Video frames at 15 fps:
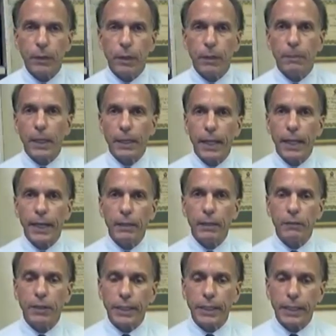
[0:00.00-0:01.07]
about
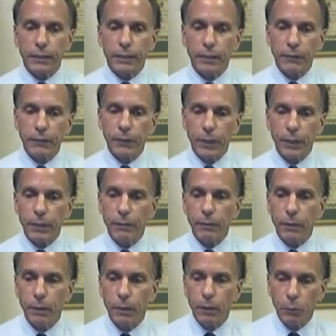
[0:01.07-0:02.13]
how the activity
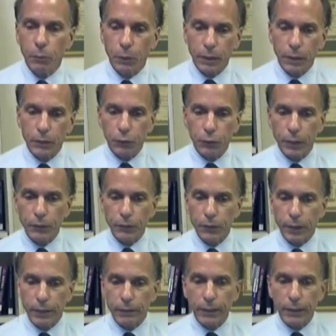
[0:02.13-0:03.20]
will address
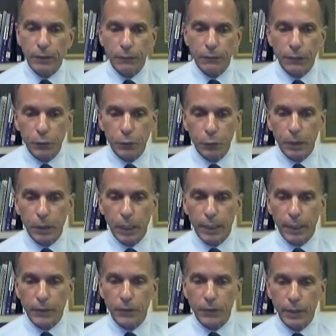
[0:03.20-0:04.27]
their
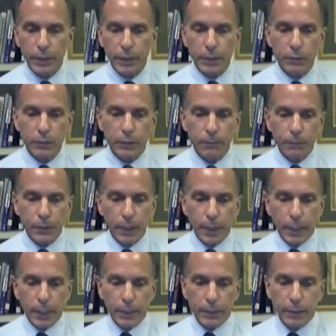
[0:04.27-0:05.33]
individualized needs,
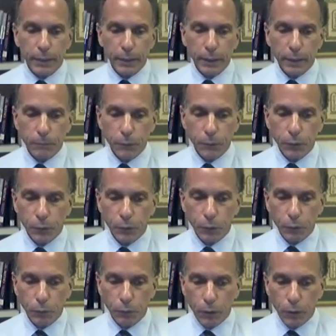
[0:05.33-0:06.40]
and
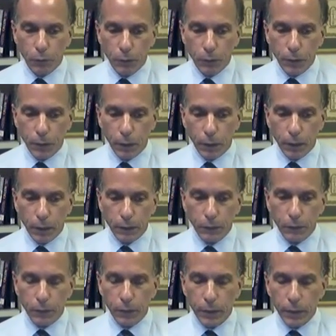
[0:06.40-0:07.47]
TM2
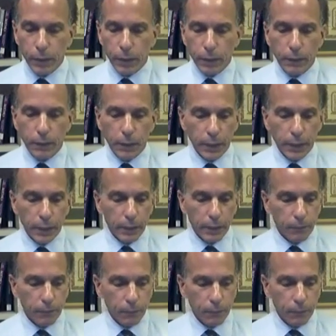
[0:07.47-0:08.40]
regards the